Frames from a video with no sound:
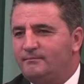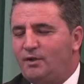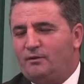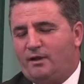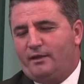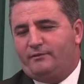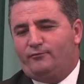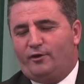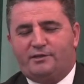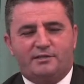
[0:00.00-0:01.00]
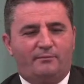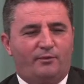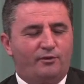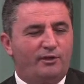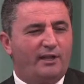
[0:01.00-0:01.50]
You know, like, for
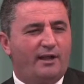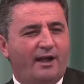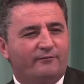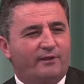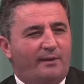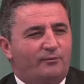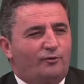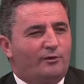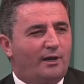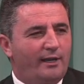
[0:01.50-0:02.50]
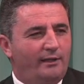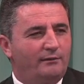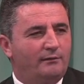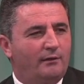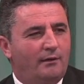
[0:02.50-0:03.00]
example, you didn't have time to
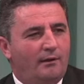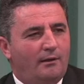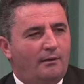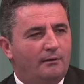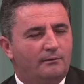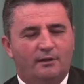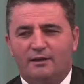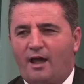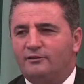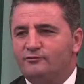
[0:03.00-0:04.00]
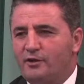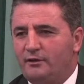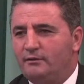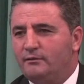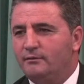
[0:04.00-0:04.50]
clean the laundry,
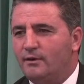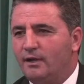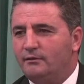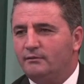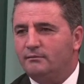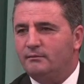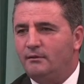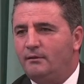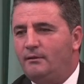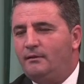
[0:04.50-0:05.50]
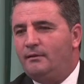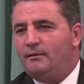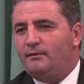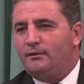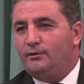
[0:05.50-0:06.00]
right?
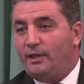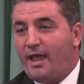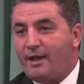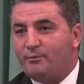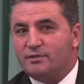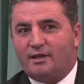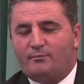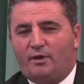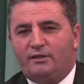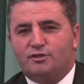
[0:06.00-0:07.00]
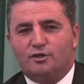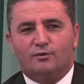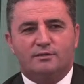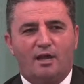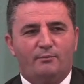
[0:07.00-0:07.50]
You know, it happens. Somebody
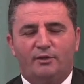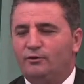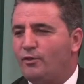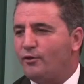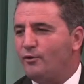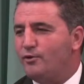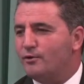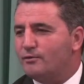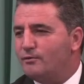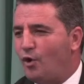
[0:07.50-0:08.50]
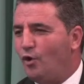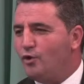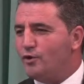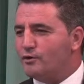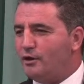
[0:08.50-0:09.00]
shows up and you throw all
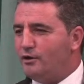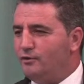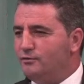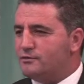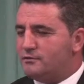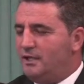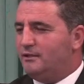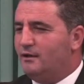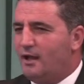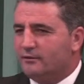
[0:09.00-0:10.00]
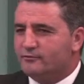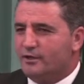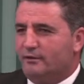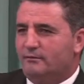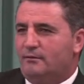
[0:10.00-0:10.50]
your clothes in the
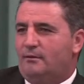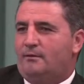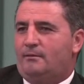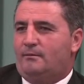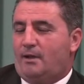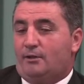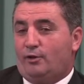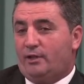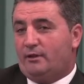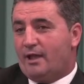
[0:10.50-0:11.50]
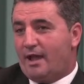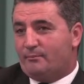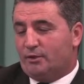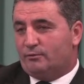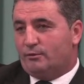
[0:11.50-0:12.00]
laundry. I know it didn't
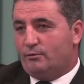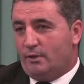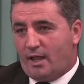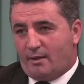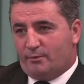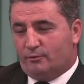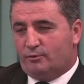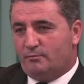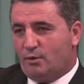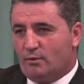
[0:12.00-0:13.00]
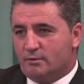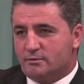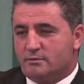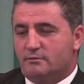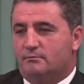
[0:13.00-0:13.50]
happen to you. It happened to me
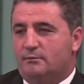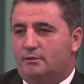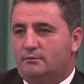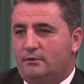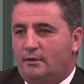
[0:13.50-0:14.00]
once, you know.